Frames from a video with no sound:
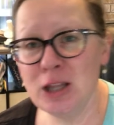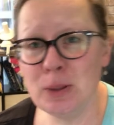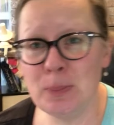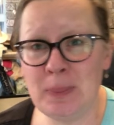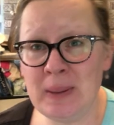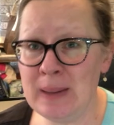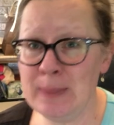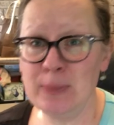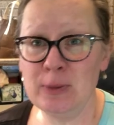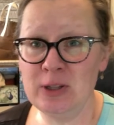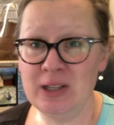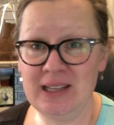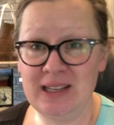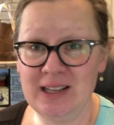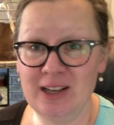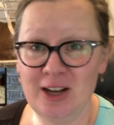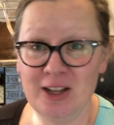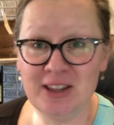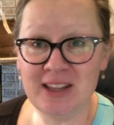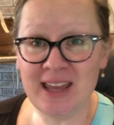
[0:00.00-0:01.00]
all the
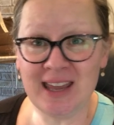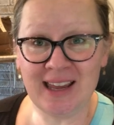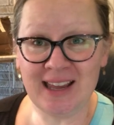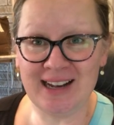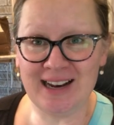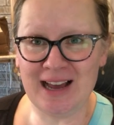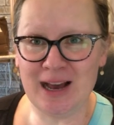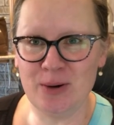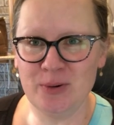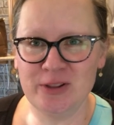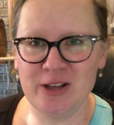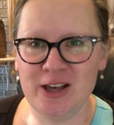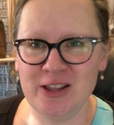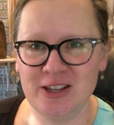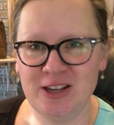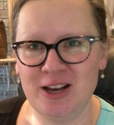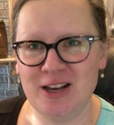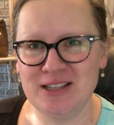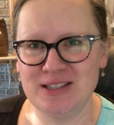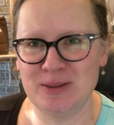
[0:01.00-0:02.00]
peopling, all the hanging out with all
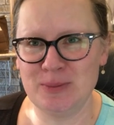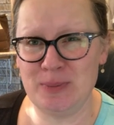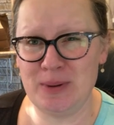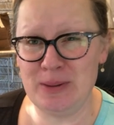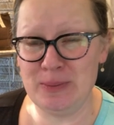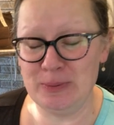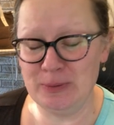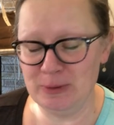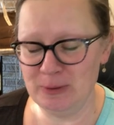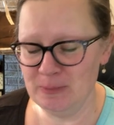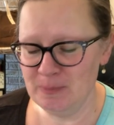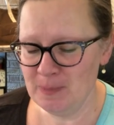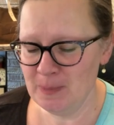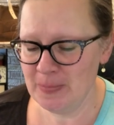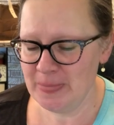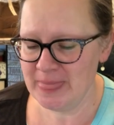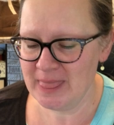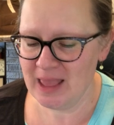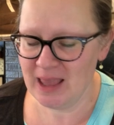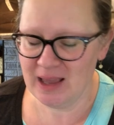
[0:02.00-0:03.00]
the awesome people.
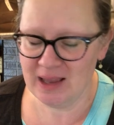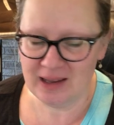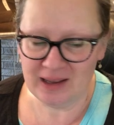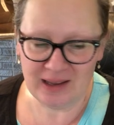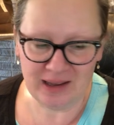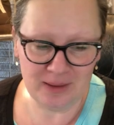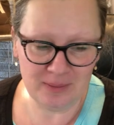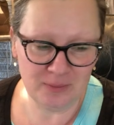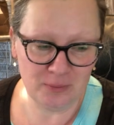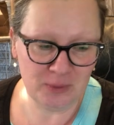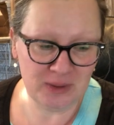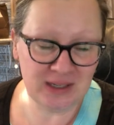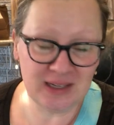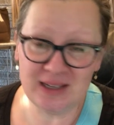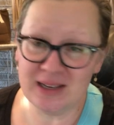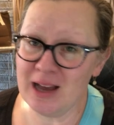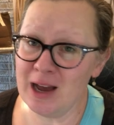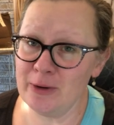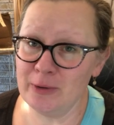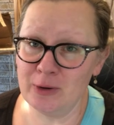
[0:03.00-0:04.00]
Um, we did
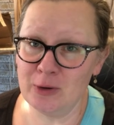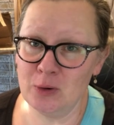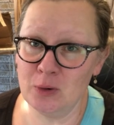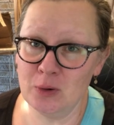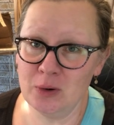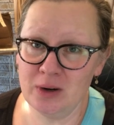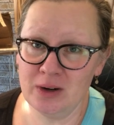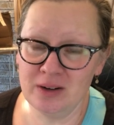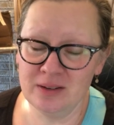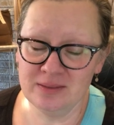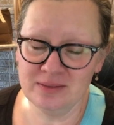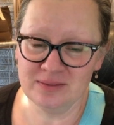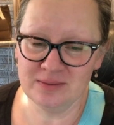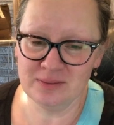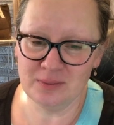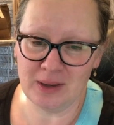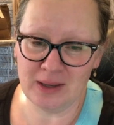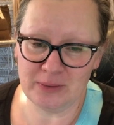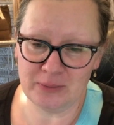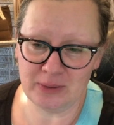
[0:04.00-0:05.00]
not record
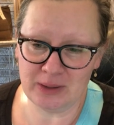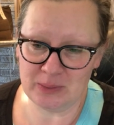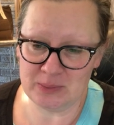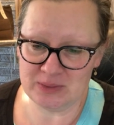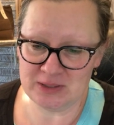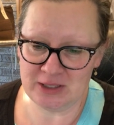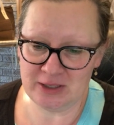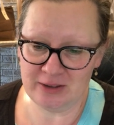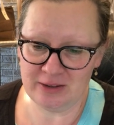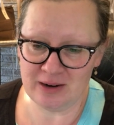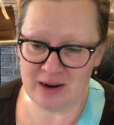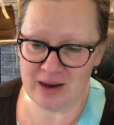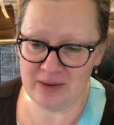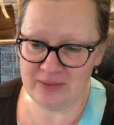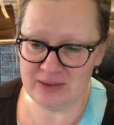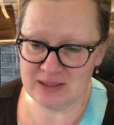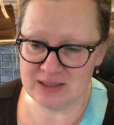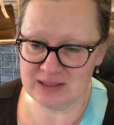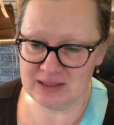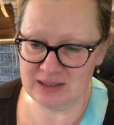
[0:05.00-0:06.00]
while Rick was here,
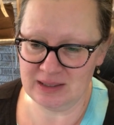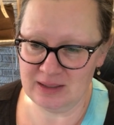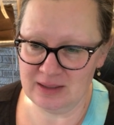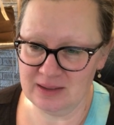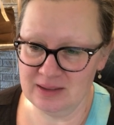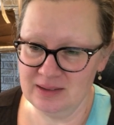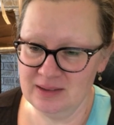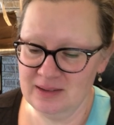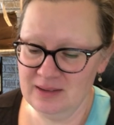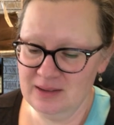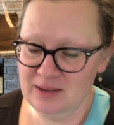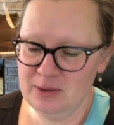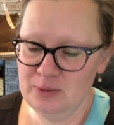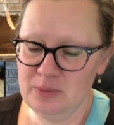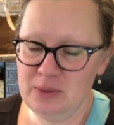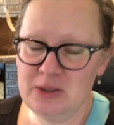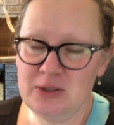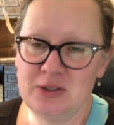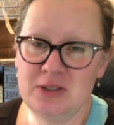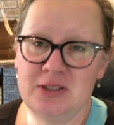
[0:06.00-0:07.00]
obviously.
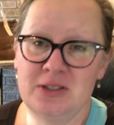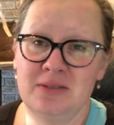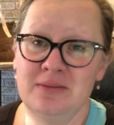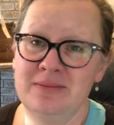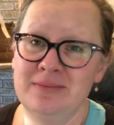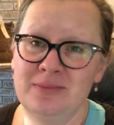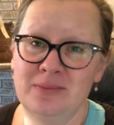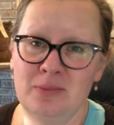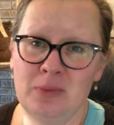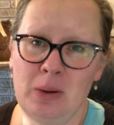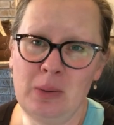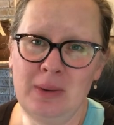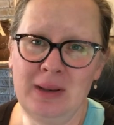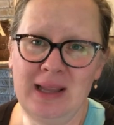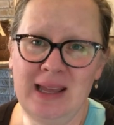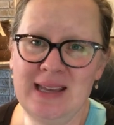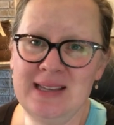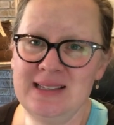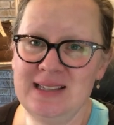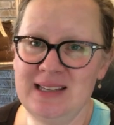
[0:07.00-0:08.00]
We just, we were
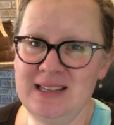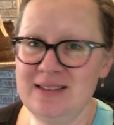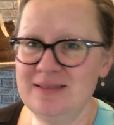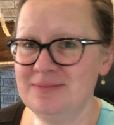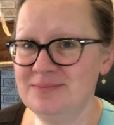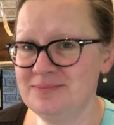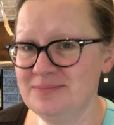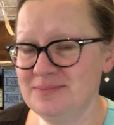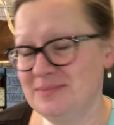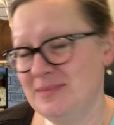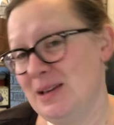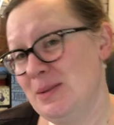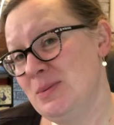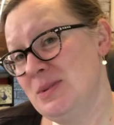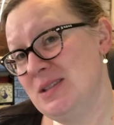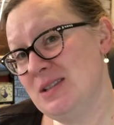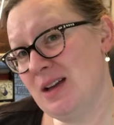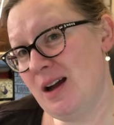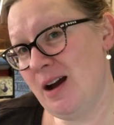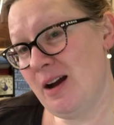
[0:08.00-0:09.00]
lazy. I'm
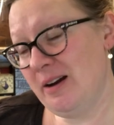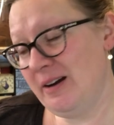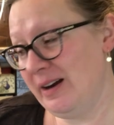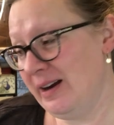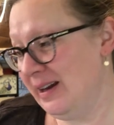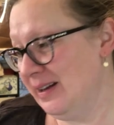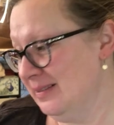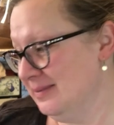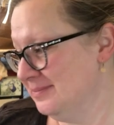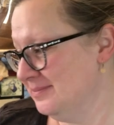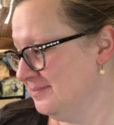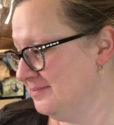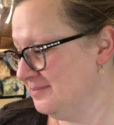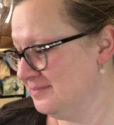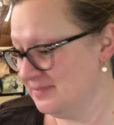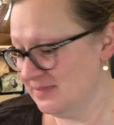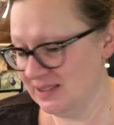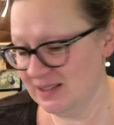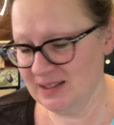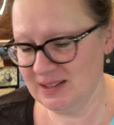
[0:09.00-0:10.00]
sorry.
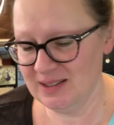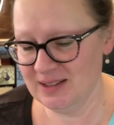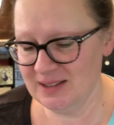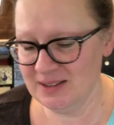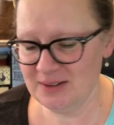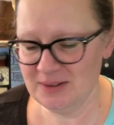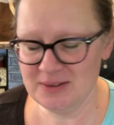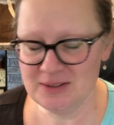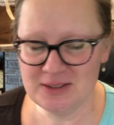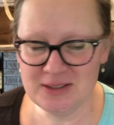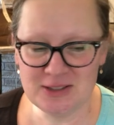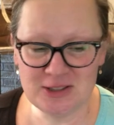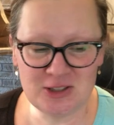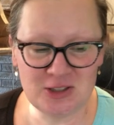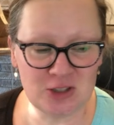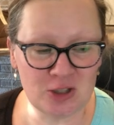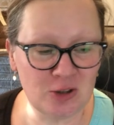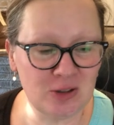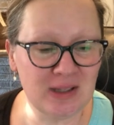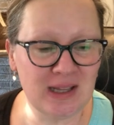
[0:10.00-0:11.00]

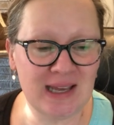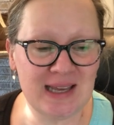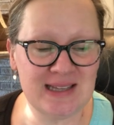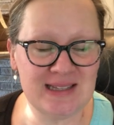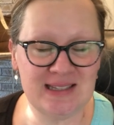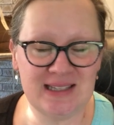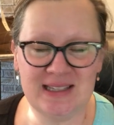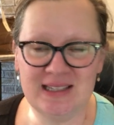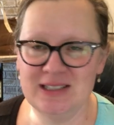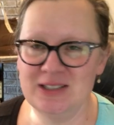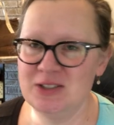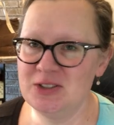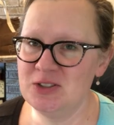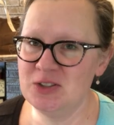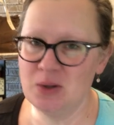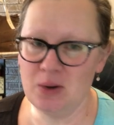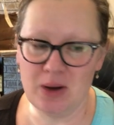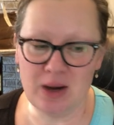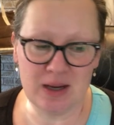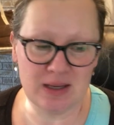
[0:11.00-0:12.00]
So lazy and
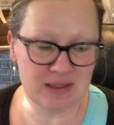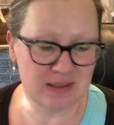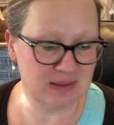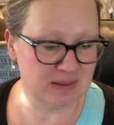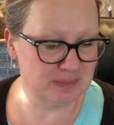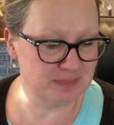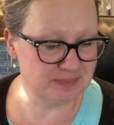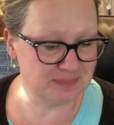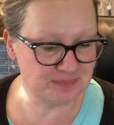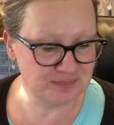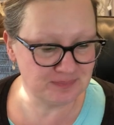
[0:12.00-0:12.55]
so awesome.